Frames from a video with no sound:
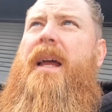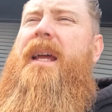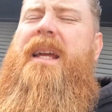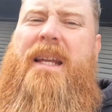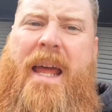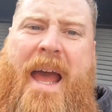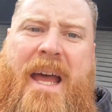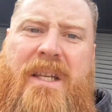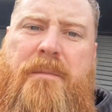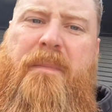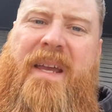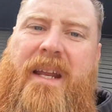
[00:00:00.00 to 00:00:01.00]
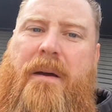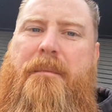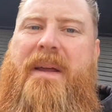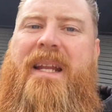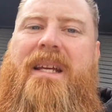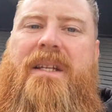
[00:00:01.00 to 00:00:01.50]
It has been a
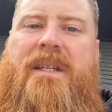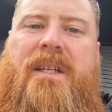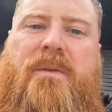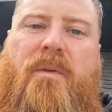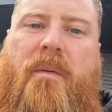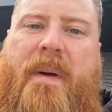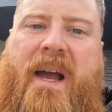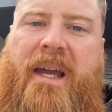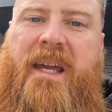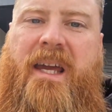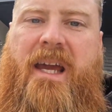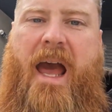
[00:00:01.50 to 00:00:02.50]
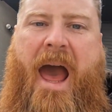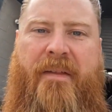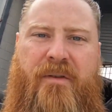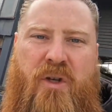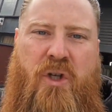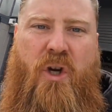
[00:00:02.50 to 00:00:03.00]
minute since we were back here at
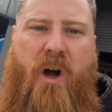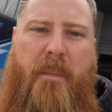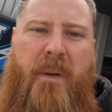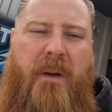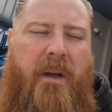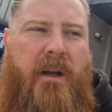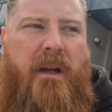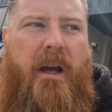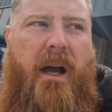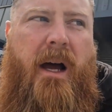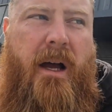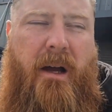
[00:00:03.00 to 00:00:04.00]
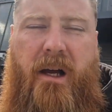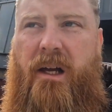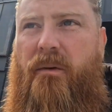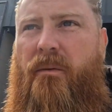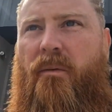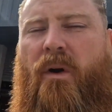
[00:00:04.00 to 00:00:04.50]
the shop
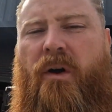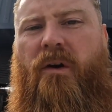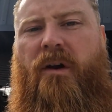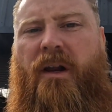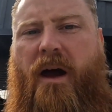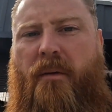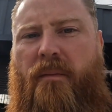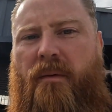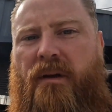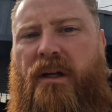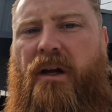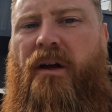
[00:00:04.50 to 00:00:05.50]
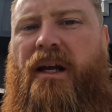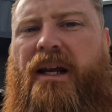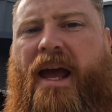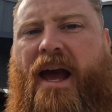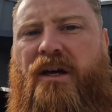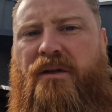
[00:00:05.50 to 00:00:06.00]
working on our
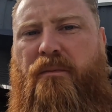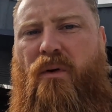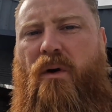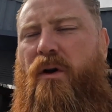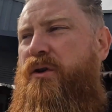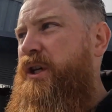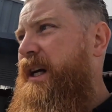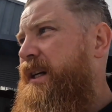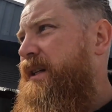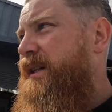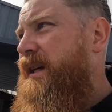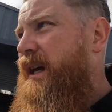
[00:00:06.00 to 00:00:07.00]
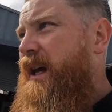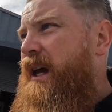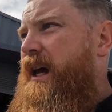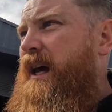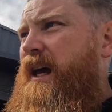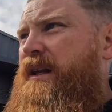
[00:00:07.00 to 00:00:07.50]
in-house projects,
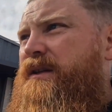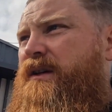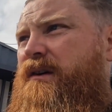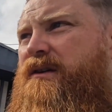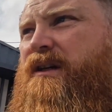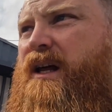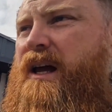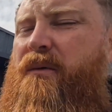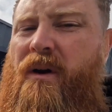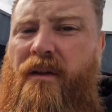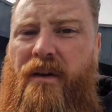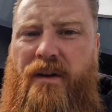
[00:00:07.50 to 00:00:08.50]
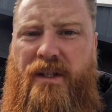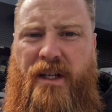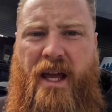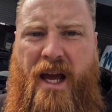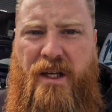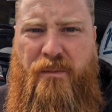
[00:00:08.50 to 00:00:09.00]
and so today one of those
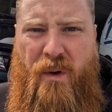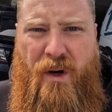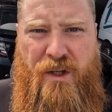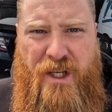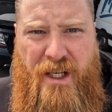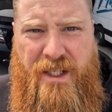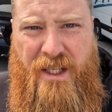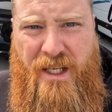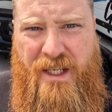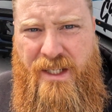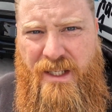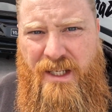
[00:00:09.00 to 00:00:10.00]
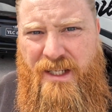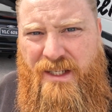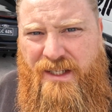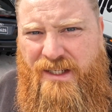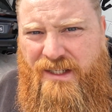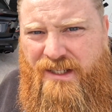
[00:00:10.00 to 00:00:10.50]
in-house projects is
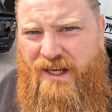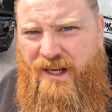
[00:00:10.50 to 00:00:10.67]
this